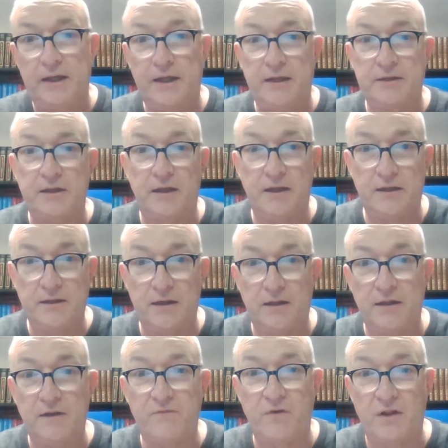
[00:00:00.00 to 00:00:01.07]
and, and to
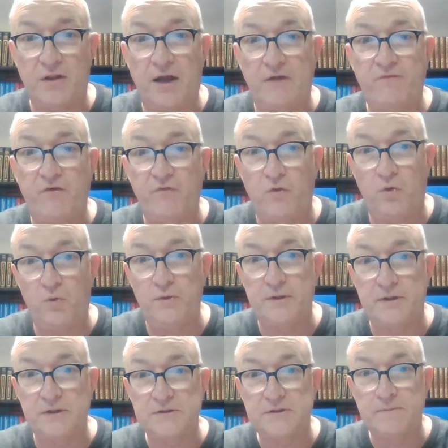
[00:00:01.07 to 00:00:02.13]
live a life of
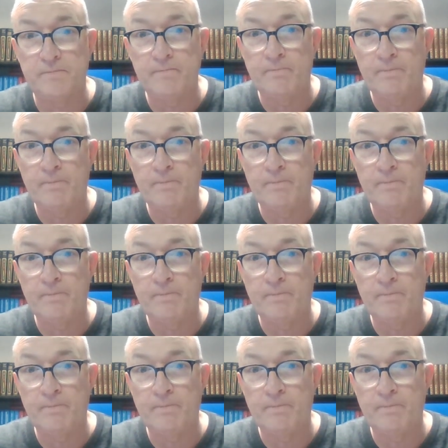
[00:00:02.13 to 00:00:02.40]
holiness.